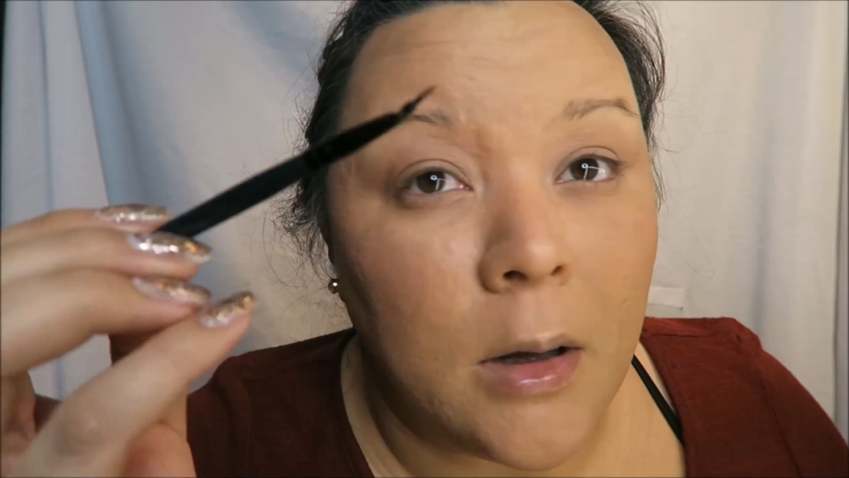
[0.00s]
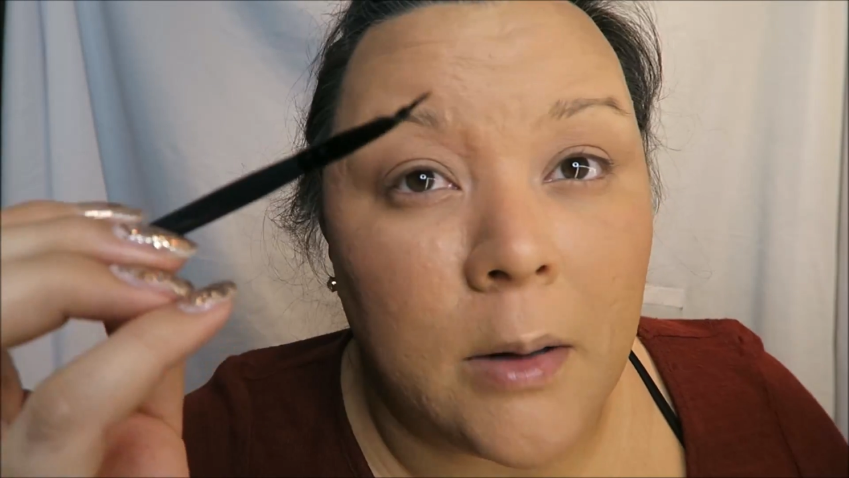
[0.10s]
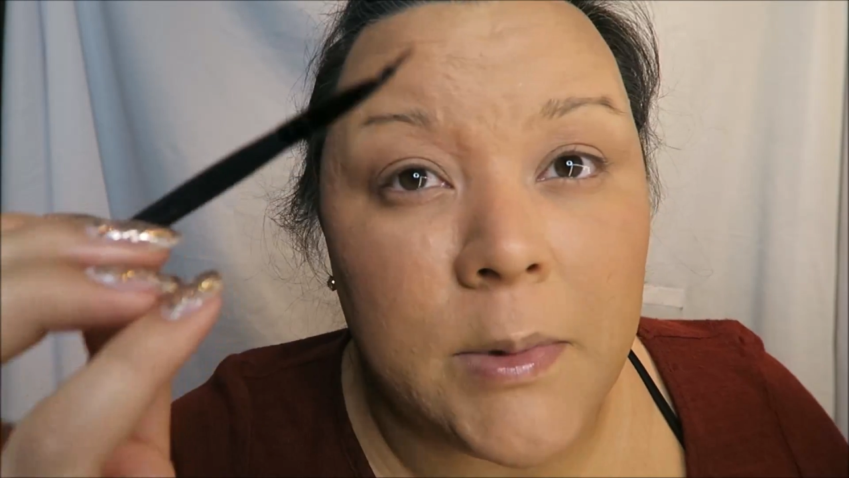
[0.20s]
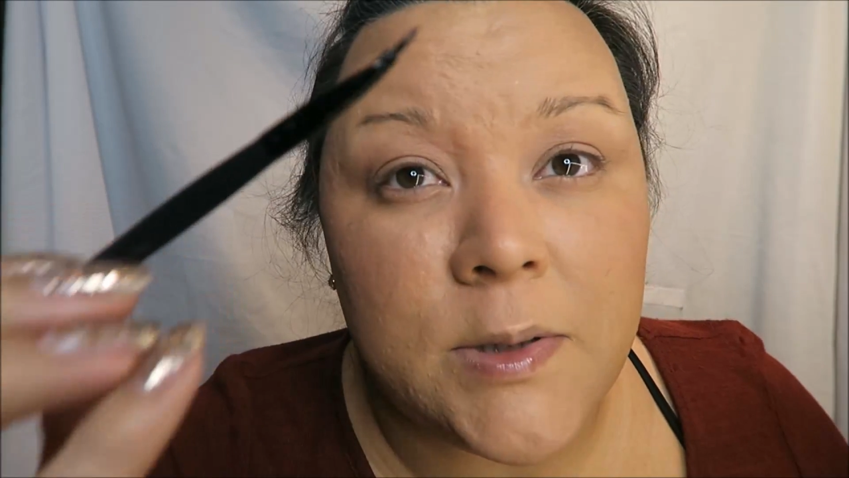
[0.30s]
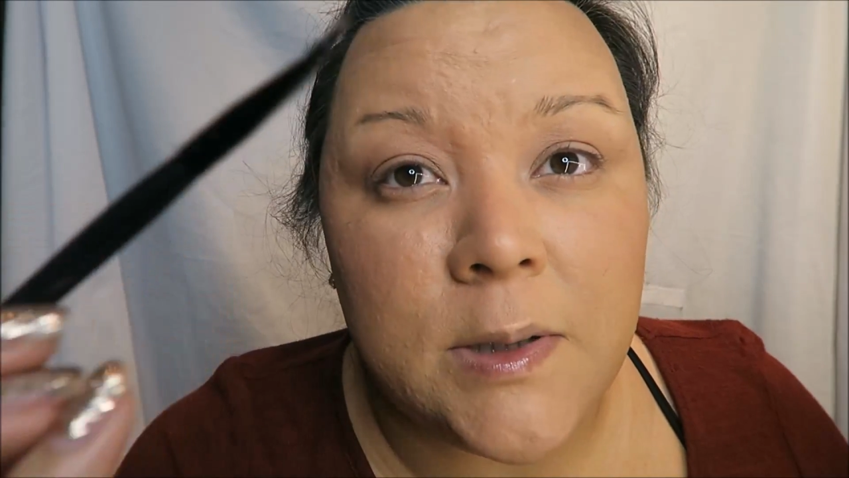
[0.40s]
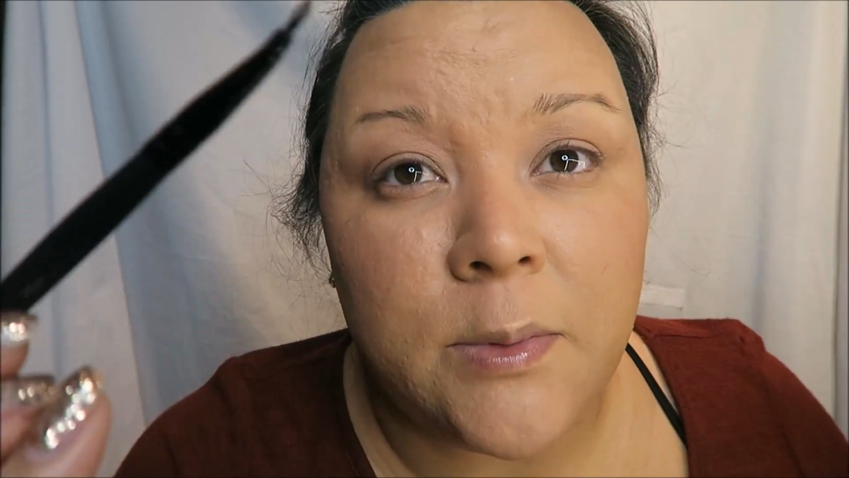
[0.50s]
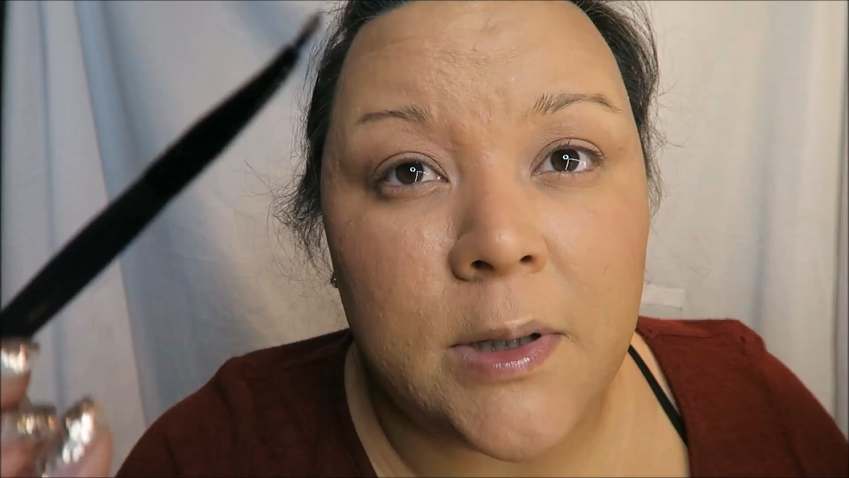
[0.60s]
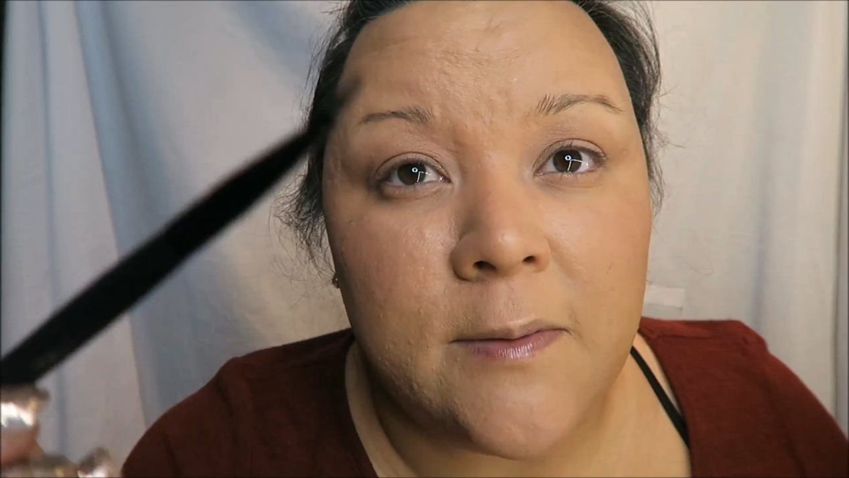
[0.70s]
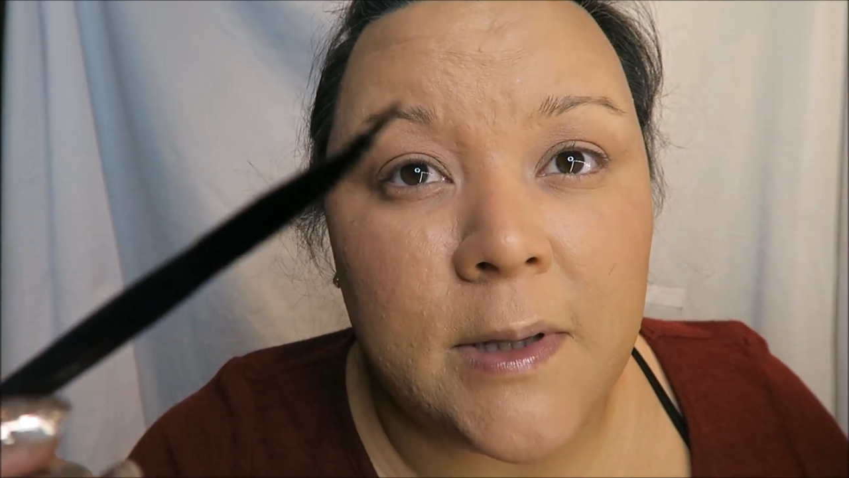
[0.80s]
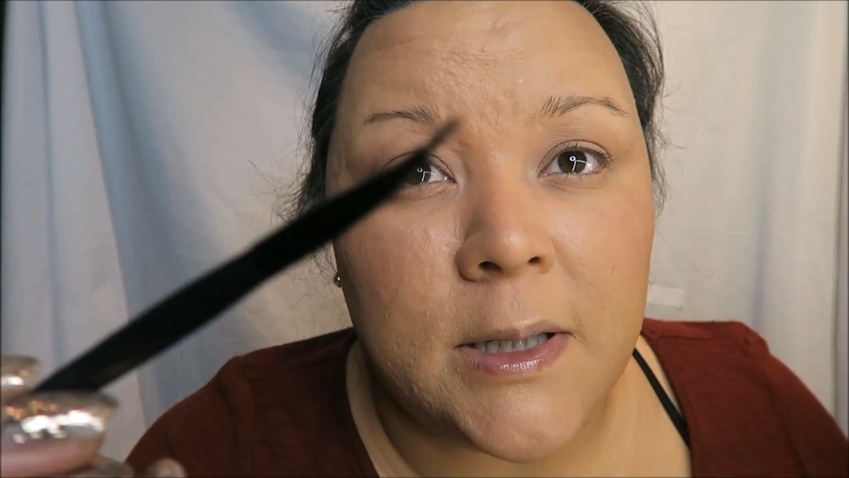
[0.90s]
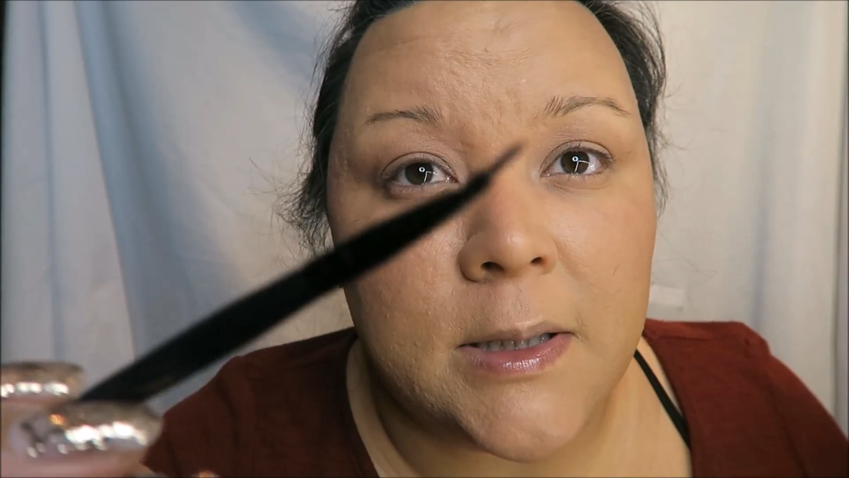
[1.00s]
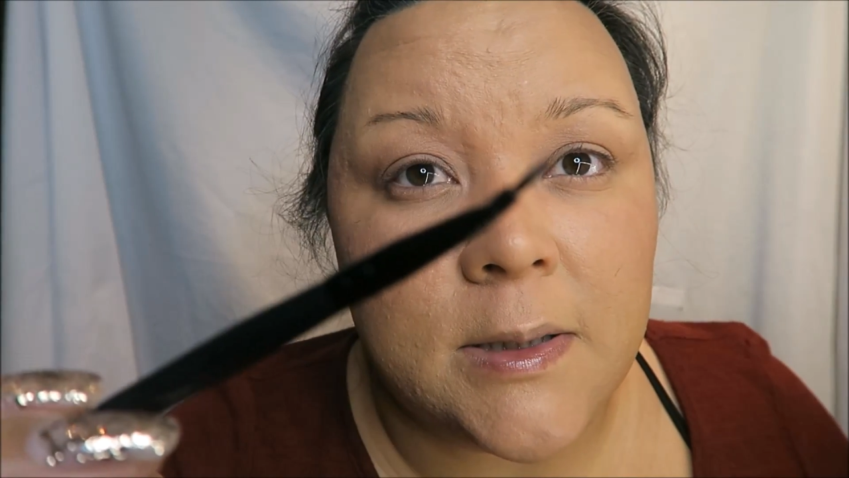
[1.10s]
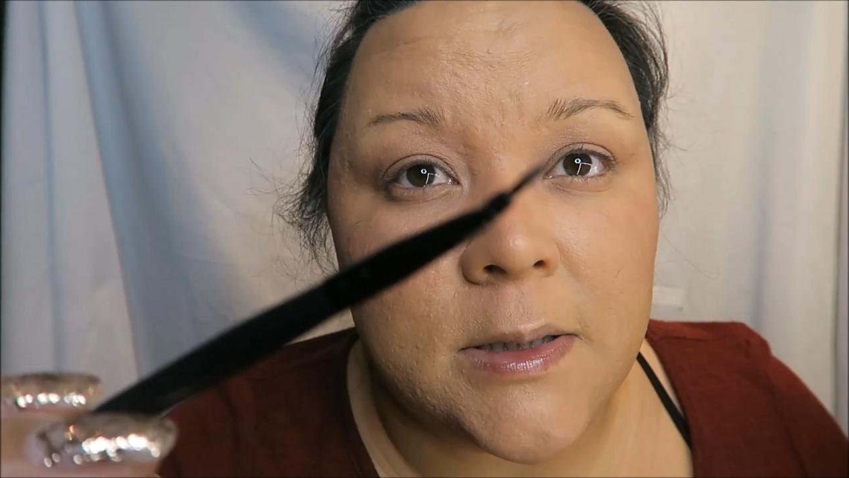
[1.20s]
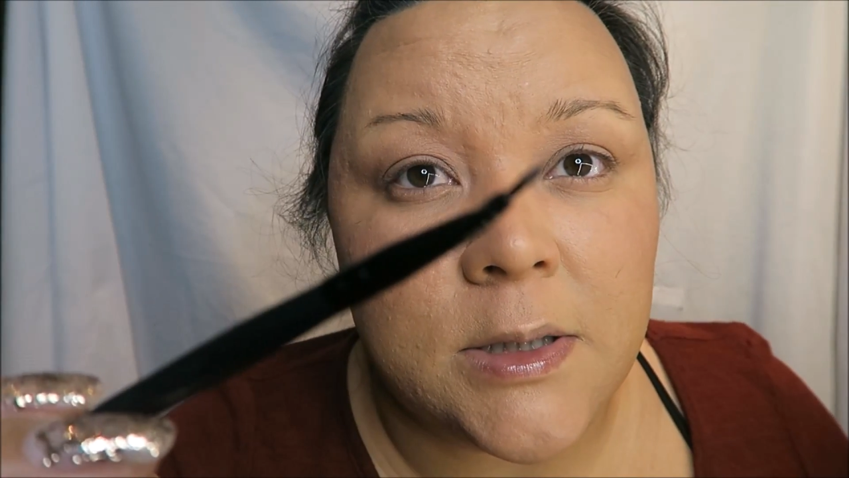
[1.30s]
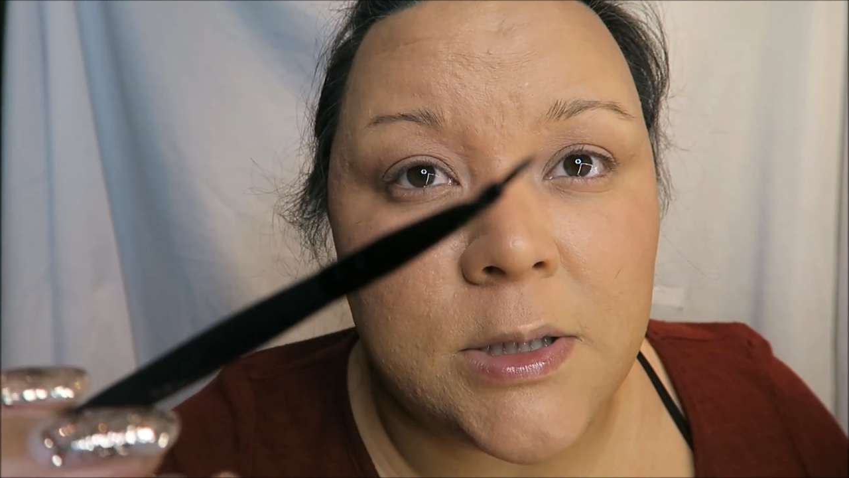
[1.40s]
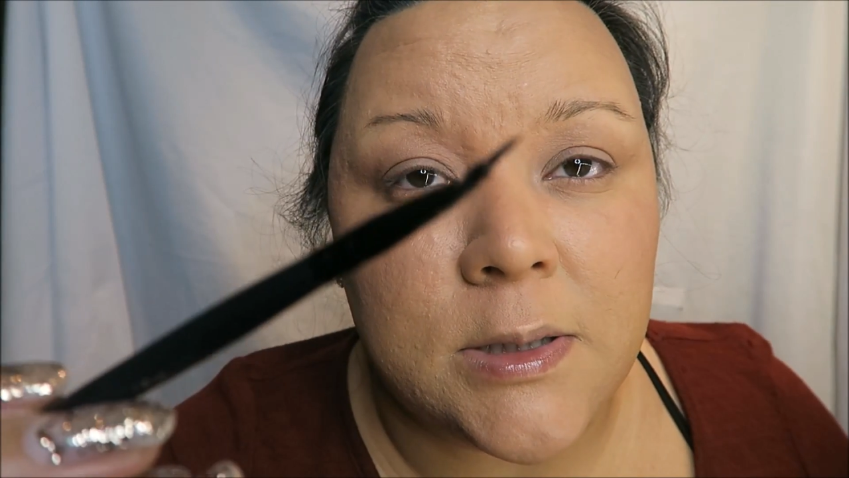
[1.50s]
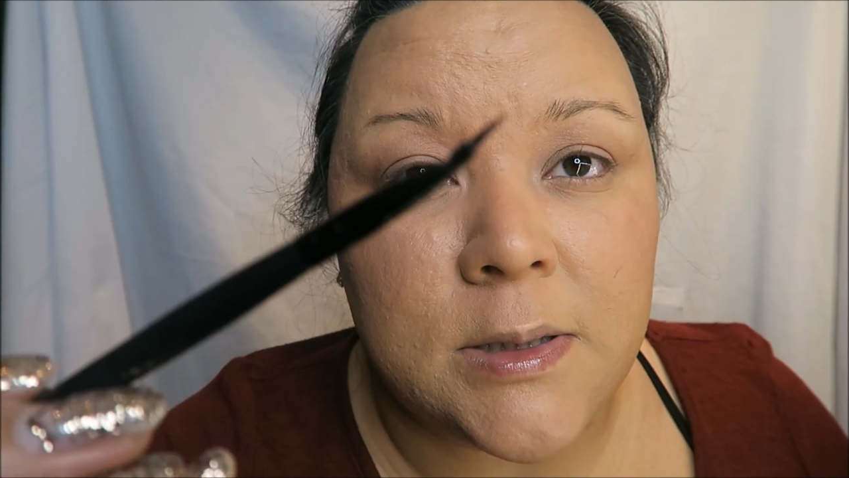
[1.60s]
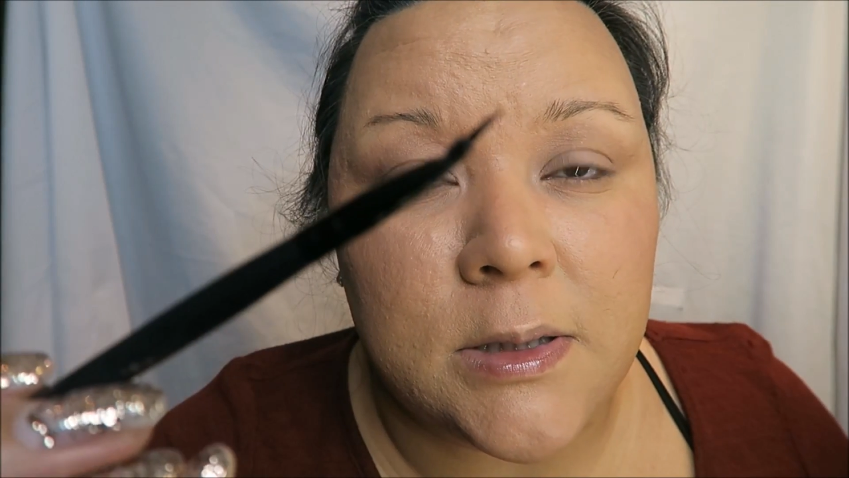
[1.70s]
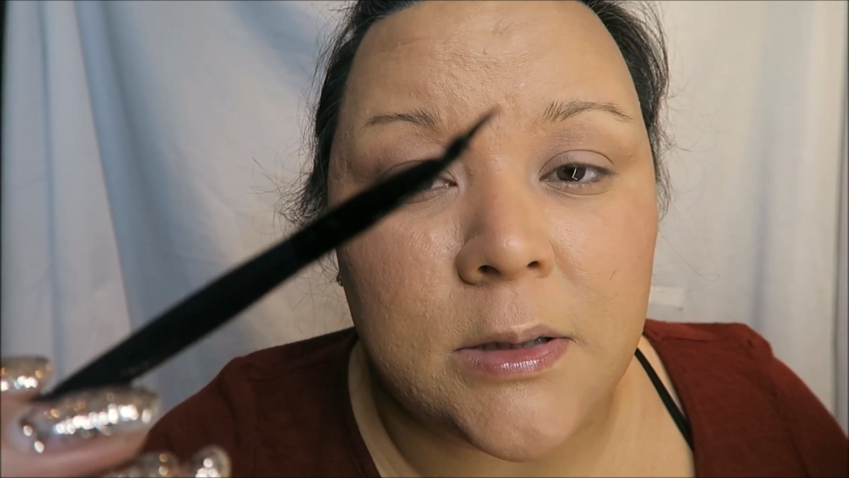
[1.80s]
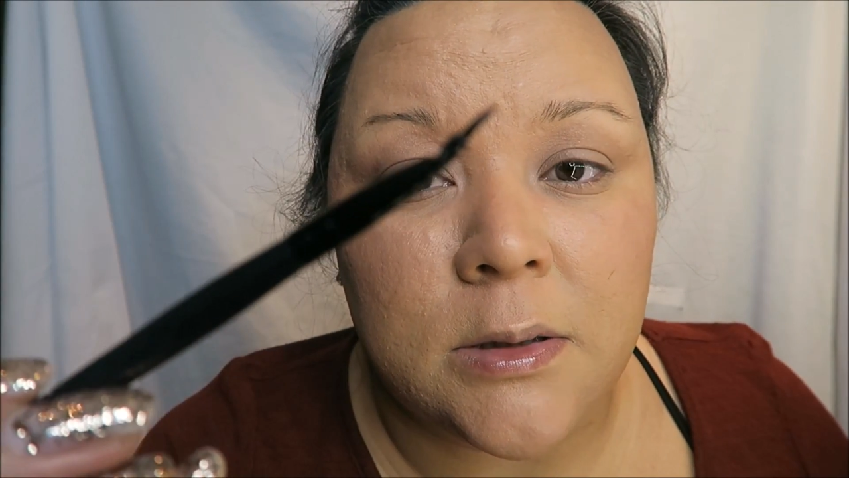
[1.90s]
and I'm using one of these
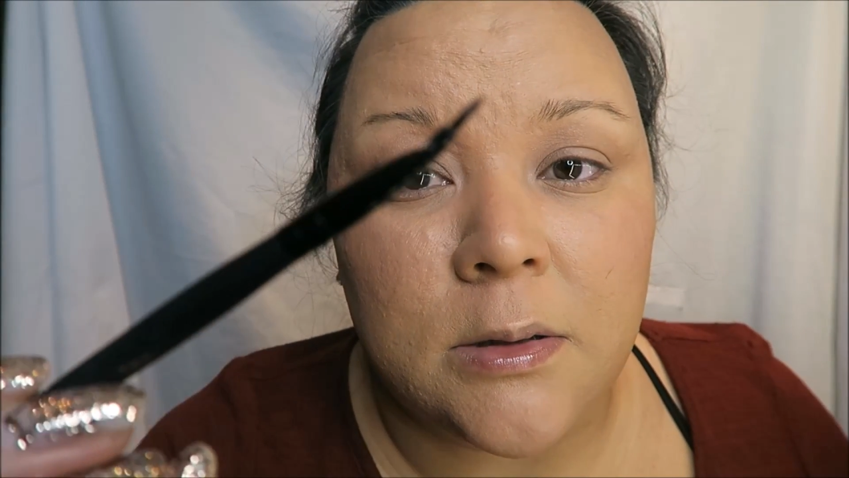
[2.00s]
just